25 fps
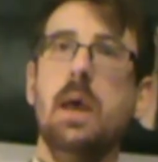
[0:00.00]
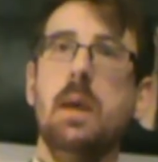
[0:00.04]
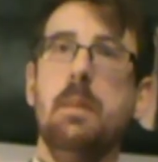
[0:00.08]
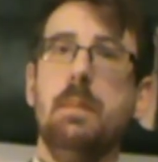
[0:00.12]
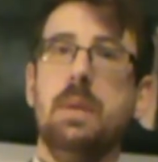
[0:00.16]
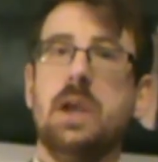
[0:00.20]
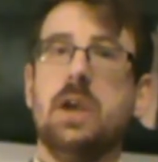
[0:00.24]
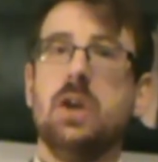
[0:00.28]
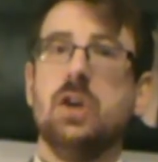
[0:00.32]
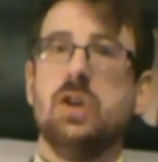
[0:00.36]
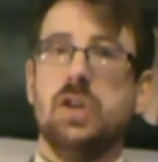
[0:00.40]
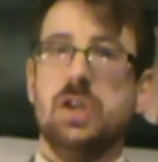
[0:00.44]

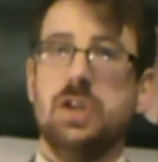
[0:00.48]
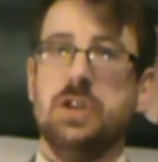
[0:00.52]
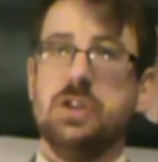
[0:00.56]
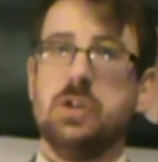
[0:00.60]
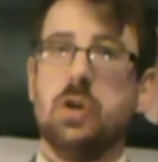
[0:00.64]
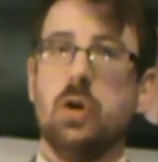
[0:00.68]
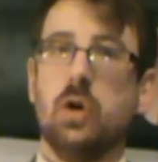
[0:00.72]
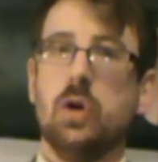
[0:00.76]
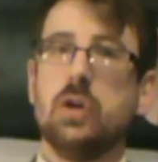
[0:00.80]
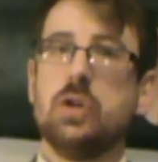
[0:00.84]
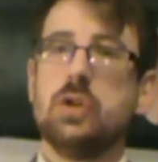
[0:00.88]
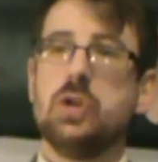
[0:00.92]
because she's
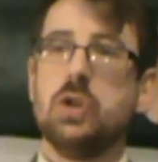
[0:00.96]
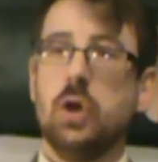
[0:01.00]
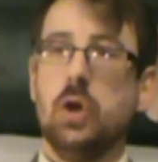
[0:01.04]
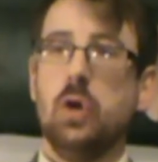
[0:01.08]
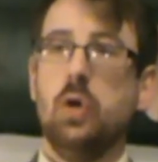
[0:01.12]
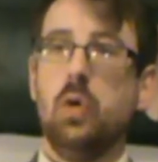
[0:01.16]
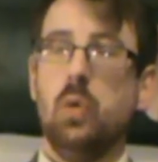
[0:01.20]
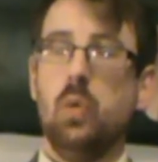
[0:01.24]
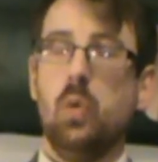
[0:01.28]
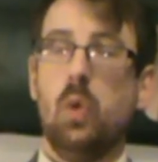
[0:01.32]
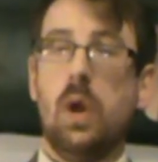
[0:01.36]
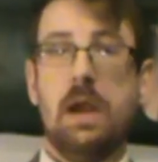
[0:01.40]
got
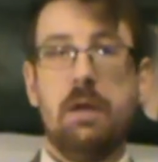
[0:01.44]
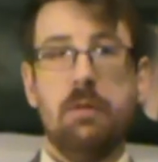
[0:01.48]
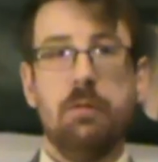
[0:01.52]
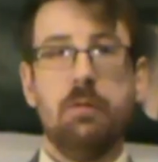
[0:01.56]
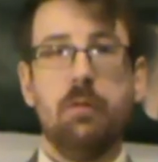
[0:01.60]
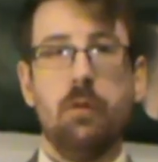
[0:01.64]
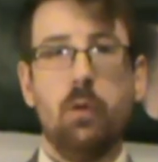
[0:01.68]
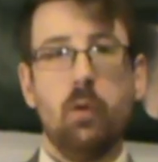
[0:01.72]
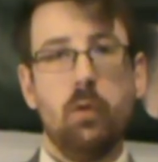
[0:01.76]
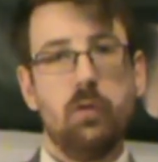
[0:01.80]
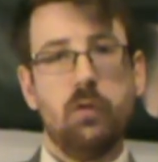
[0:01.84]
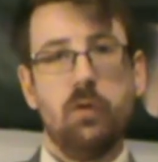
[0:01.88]
two
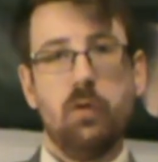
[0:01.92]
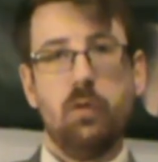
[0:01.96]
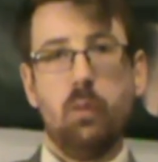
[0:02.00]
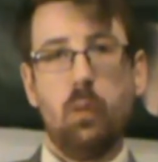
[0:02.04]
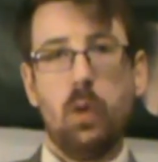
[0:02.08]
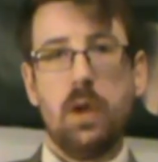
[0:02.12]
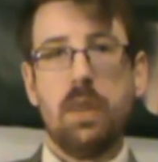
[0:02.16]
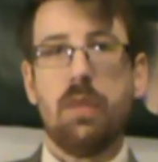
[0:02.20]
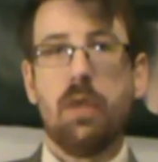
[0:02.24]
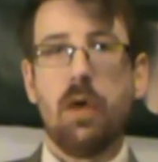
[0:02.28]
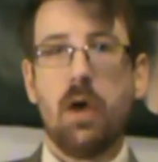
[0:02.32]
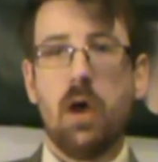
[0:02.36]
enforcers
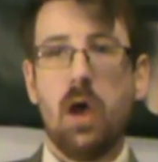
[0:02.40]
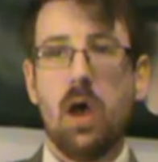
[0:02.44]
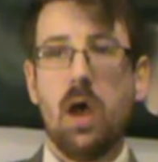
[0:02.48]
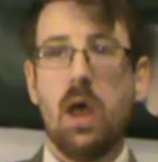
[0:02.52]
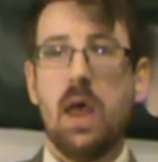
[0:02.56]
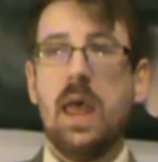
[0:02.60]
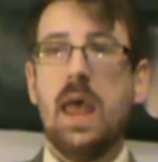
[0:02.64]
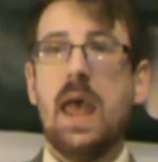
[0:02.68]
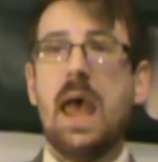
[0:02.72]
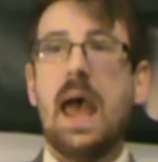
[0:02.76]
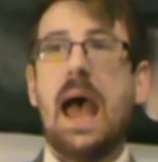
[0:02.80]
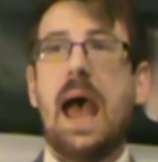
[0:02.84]
with her,
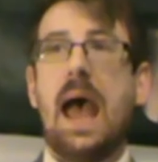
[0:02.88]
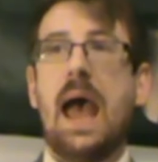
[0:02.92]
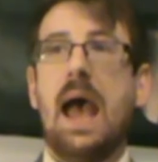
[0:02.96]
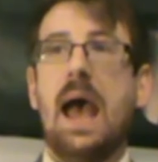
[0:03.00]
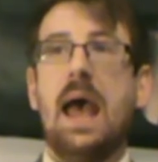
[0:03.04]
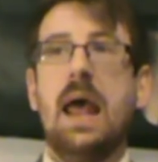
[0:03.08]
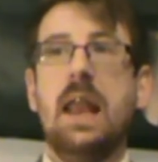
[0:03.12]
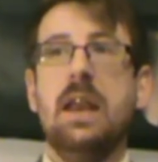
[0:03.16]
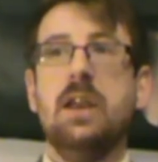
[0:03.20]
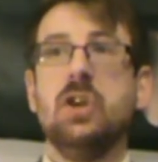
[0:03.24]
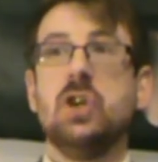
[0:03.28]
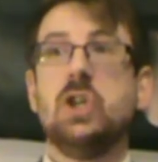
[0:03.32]

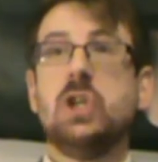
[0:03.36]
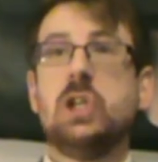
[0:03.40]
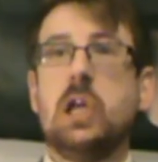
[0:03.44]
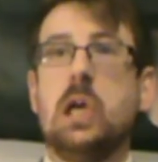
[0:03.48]
and